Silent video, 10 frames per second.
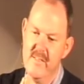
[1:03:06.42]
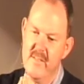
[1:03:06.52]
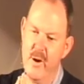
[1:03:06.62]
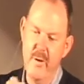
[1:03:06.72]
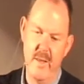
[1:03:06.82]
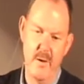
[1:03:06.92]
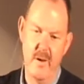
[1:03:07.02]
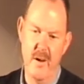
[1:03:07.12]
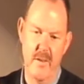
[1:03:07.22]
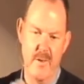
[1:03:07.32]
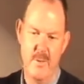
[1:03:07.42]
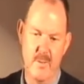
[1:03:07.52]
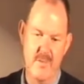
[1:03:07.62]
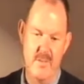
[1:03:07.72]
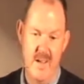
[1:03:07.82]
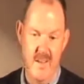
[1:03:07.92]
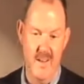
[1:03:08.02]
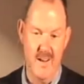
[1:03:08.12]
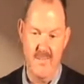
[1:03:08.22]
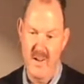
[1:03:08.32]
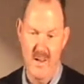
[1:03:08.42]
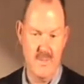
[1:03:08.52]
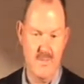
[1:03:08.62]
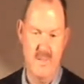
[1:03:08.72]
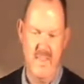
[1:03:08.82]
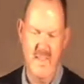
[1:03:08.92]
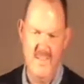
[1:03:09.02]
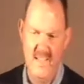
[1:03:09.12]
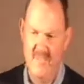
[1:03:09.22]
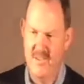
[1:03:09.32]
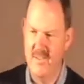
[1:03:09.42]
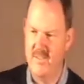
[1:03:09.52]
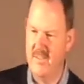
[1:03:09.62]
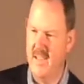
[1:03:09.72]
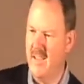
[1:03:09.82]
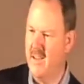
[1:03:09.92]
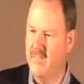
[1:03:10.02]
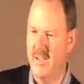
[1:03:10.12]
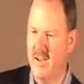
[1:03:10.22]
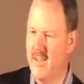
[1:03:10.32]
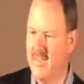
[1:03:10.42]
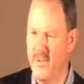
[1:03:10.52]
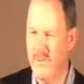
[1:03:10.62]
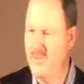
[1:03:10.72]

Oh, that others would say that of us. I think David could say that of Jonathan. Oh,